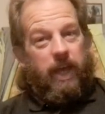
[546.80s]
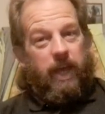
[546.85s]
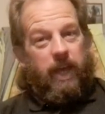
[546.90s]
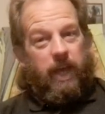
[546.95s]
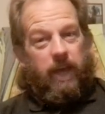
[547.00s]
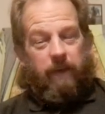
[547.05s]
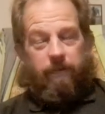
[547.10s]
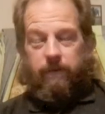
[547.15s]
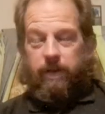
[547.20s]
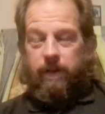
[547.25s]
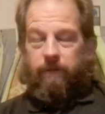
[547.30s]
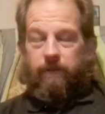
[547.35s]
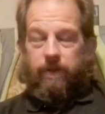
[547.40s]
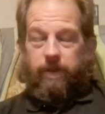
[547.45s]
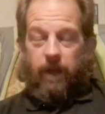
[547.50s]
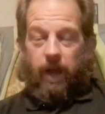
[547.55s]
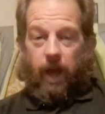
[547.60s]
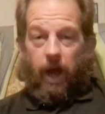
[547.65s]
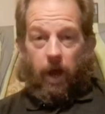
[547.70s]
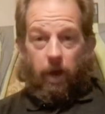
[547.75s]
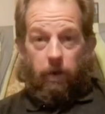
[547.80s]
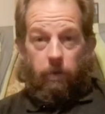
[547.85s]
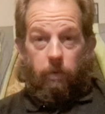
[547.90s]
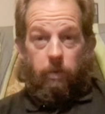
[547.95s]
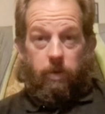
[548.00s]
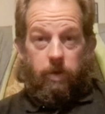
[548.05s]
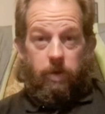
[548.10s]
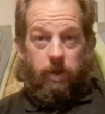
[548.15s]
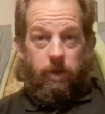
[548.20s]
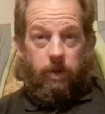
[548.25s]
Even if it's a
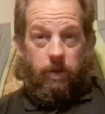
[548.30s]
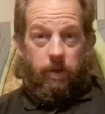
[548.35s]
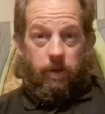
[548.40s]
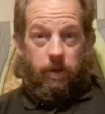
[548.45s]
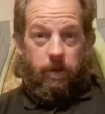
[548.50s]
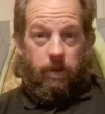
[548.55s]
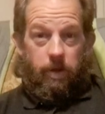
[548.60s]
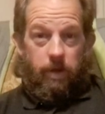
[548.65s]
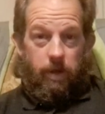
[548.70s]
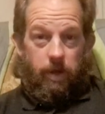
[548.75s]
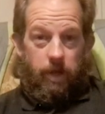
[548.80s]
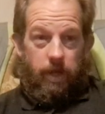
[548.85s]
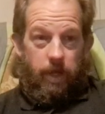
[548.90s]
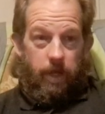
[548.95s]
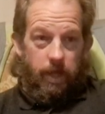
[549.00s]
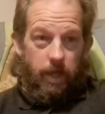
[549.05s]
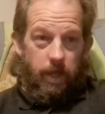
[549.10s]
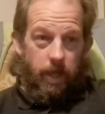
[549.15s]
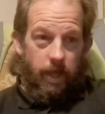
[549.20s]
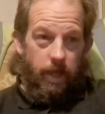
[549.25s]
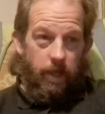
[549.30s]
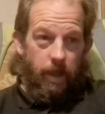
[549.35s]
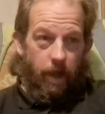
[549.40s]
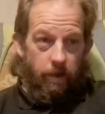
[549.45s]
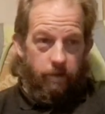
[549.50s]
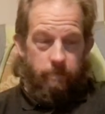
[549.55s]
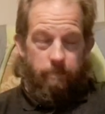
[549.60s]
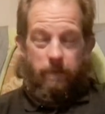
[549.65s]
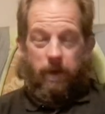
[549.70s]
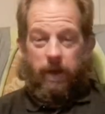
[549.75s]
hoax,
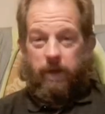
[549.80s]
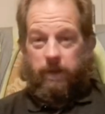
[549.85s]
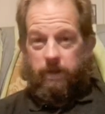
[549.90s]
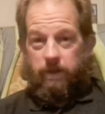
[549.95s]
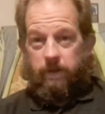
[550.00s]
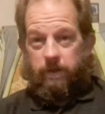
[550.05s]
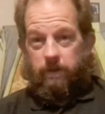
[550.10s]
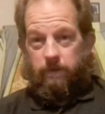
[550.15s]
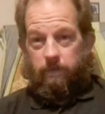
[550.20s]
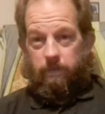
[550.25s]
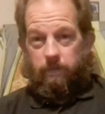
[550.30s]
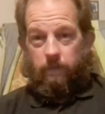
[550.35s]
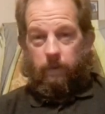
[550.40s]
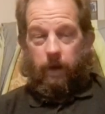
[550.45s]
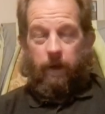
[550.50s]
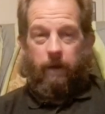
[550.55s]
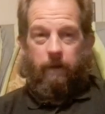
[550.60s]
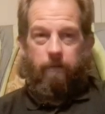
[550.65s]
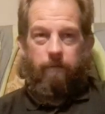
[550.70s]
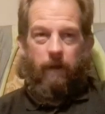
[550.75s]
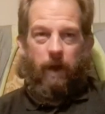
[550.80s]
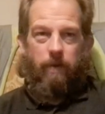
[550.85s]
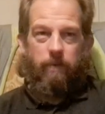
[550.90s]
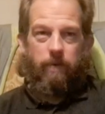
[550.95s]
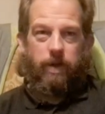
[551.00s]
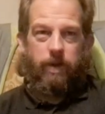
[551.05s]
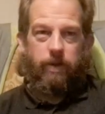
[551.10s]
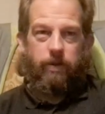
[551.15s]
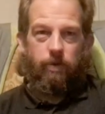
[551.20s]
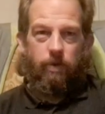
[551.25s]
those bits were
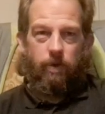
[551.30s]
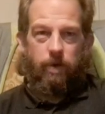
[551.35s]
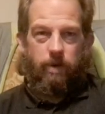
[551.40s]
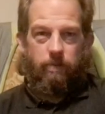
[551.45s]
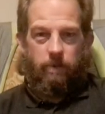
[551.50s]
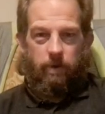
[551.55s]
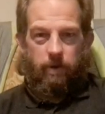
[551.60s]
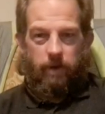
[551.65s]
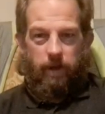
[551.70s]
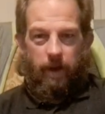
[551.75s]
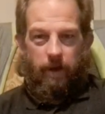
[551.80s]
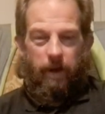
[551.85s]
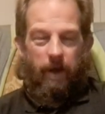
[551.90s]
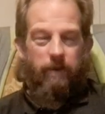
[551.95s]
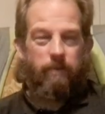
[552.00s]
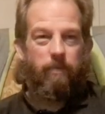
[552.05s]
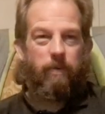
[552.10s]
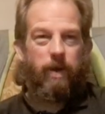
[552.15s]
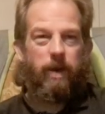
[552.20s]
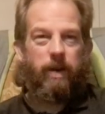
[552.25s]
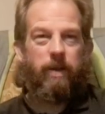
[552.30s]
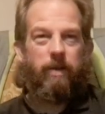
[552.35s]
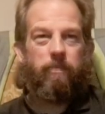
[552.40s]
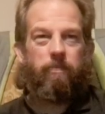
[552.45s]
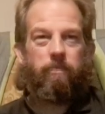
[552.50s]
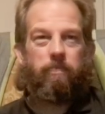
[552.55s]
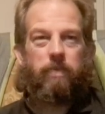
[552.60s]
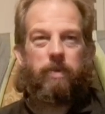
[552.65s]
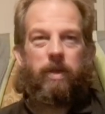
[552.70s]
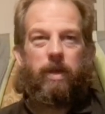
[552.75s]
very enjoyable. And I really,
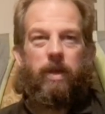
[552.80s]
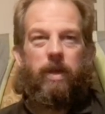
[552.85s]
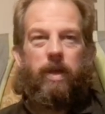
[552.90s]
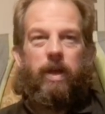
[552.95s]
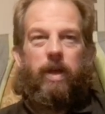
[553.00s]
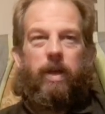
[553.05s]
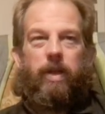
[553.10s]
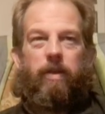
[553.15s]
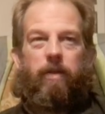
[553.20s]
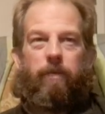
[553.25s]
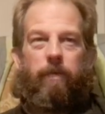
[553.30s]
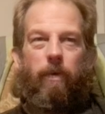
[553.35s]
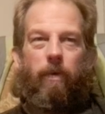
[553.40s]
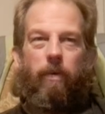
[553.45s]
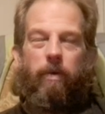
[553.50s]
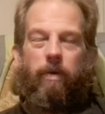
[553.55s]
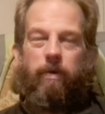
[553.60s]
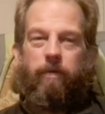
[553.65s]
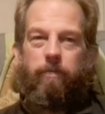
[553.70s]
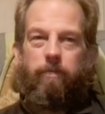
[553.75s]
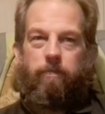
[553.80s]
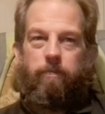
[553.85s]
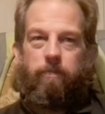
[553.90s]
the thought of